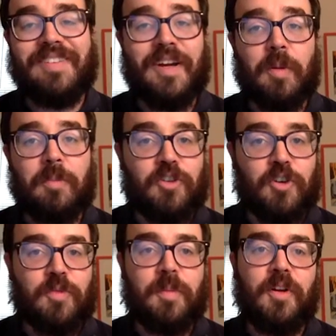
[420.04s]
is not
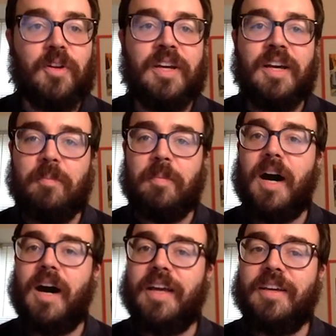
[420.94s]
observable
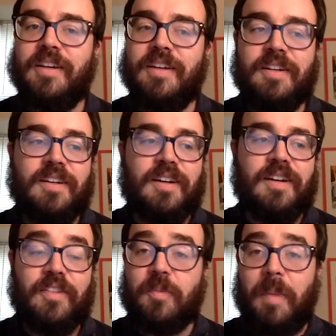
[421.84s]
by
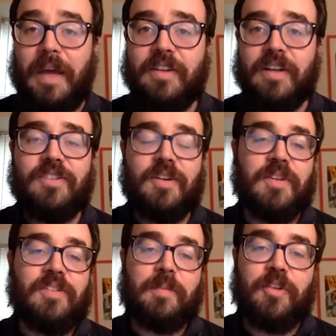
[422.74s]
uh, the semantics of
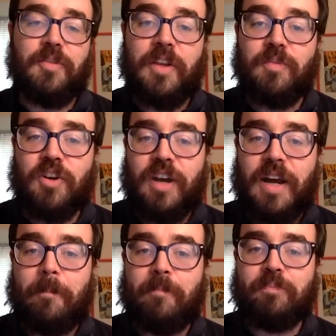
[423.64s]
the C++
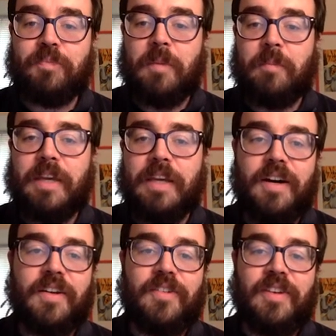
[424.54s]
program
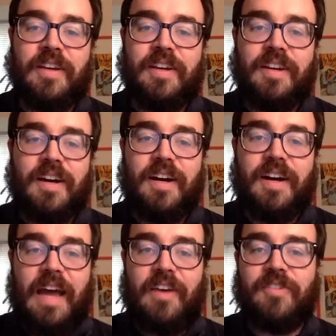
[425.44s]
because
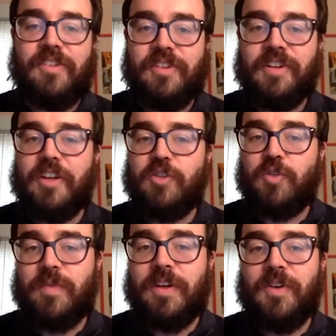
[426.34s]
uh, S is still a
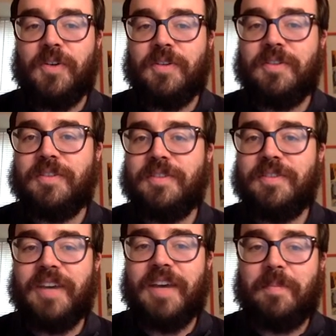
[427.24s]
trivial
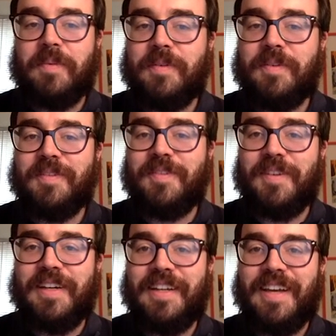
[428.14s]
type
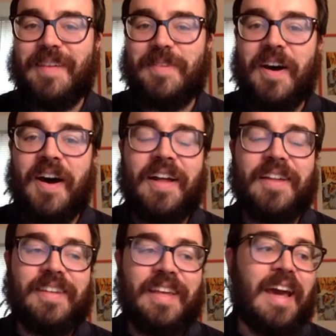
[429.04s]
right? I have
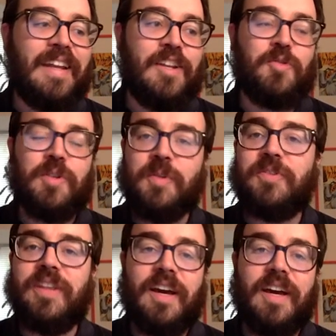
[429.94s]
not yet
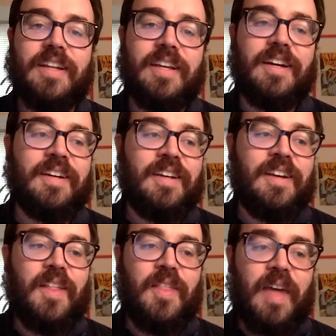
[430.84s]
introduced the idea
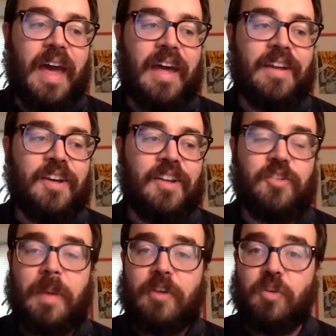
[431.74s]
that the
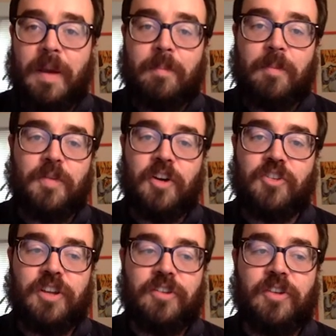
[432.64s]
special member
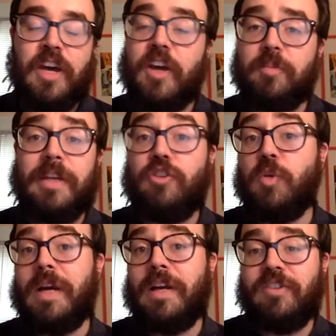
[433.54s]
functions could be
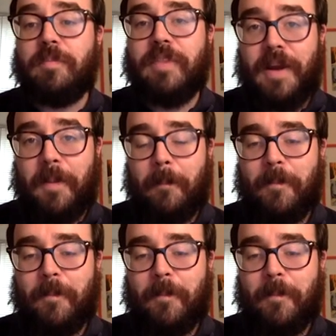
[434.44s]
doing something,